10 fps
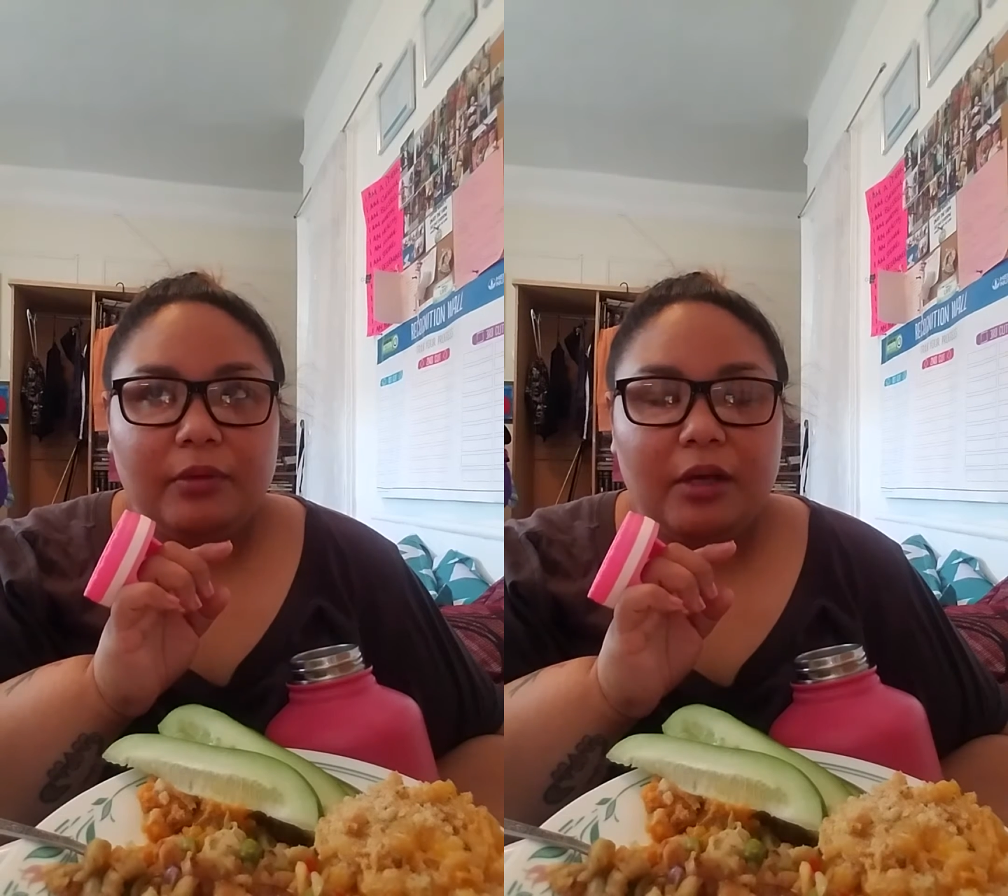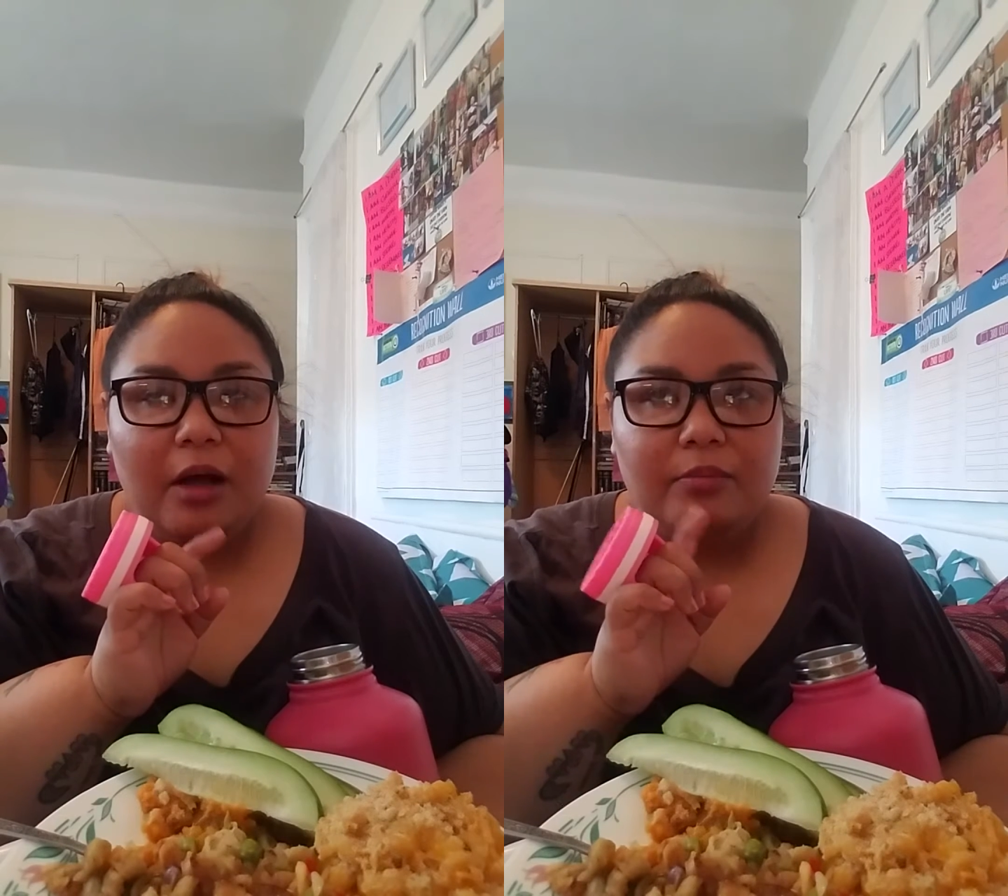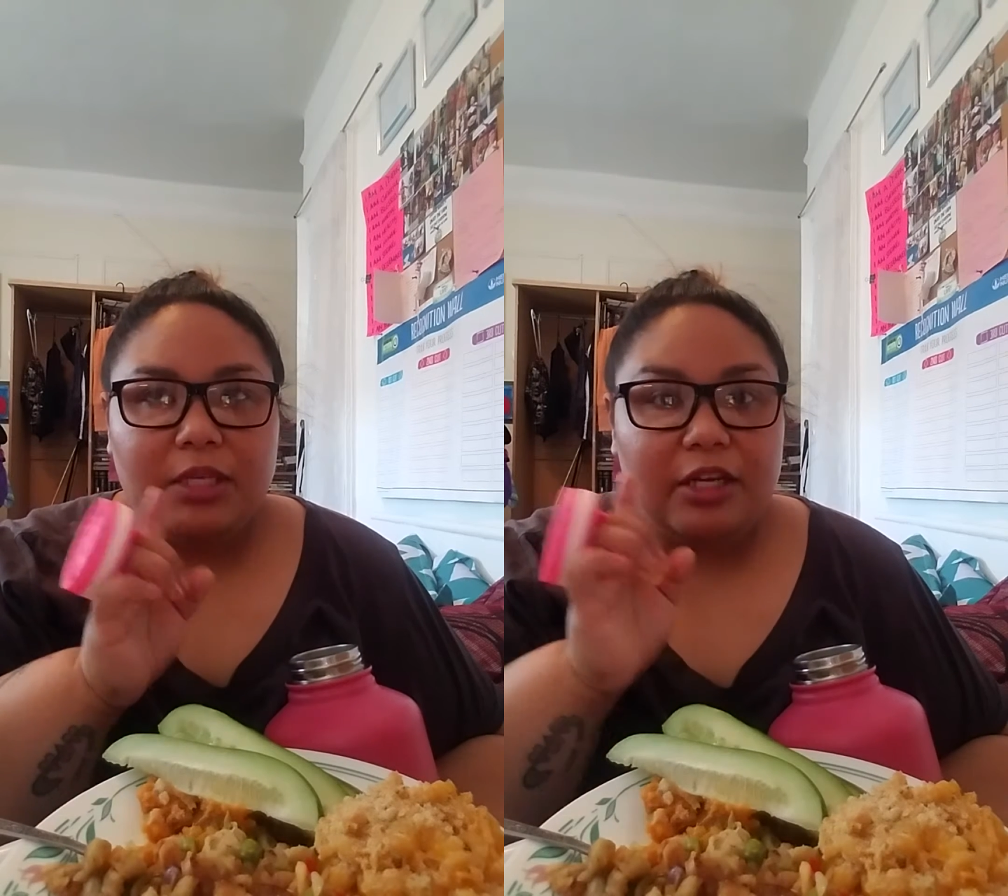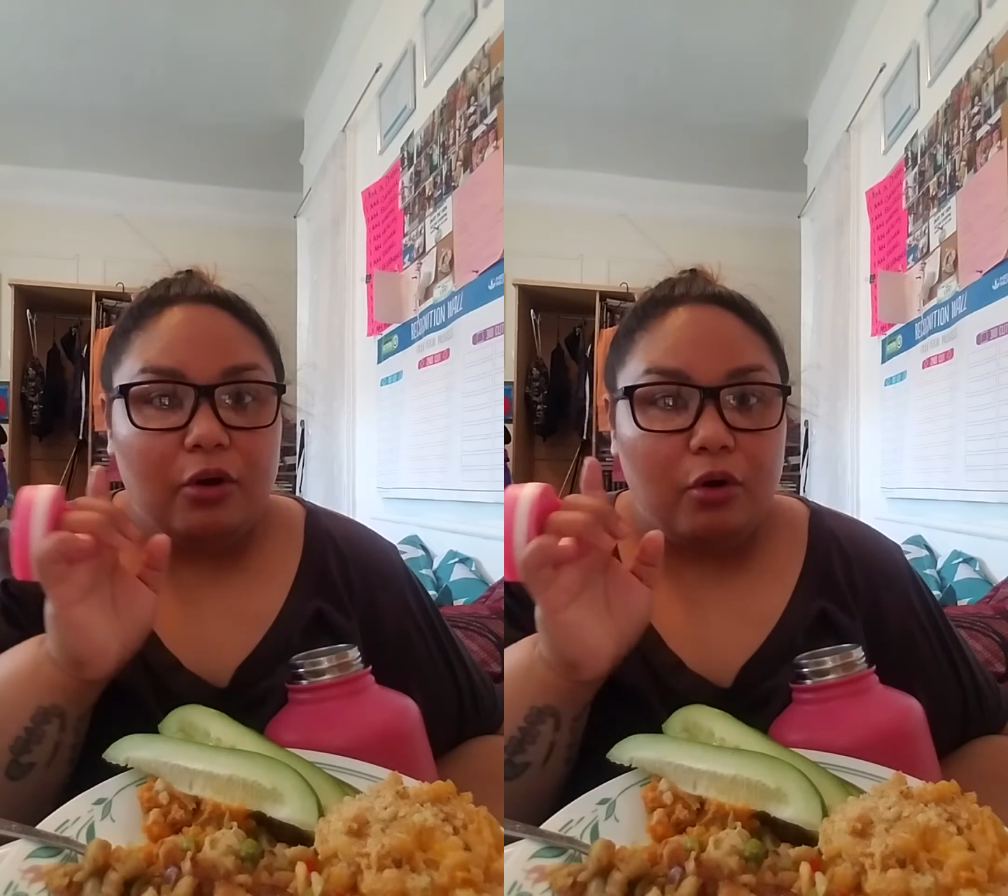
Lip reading: comes in